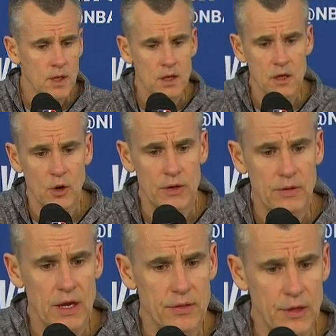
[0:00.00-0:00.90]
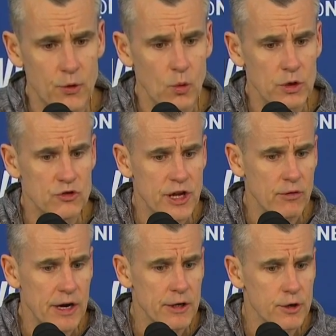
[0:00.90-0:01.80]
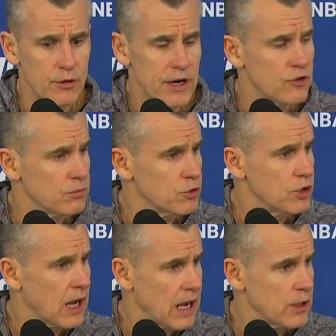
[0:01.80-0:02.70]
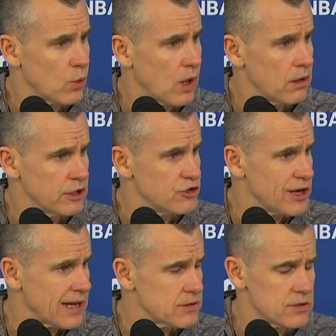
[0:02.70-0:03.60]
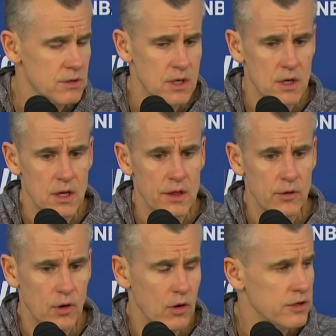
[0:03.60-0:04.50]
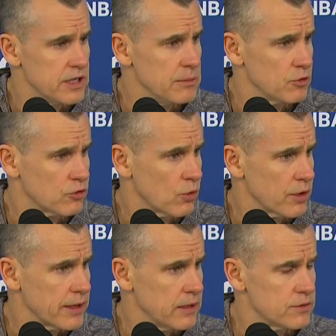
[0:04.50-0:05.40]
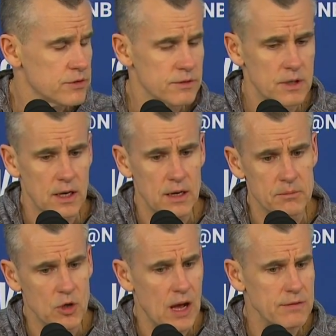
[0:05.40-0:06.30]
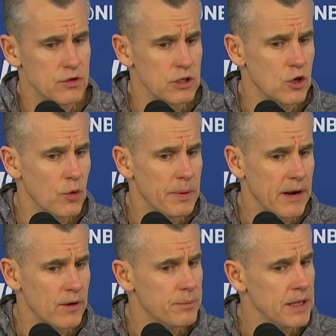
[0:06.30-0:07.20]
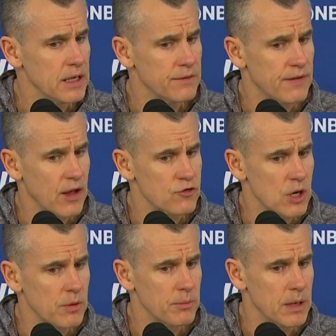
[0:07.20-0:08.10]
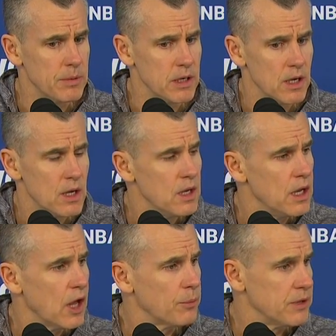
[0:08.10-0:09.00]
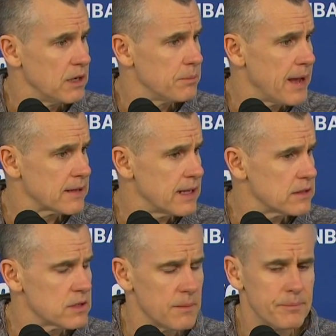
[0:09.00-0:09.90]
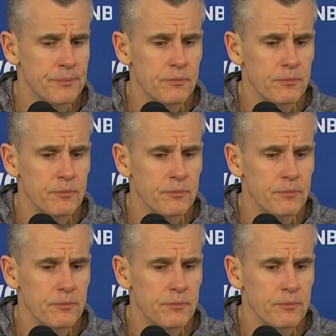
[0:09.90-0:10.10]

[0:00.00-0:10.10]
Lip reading: You know, I thought we generated and created some good high-quality shots. They're a hard team to score against. You know, obviously Gobert and being in foul trouble maybe helped impact that some.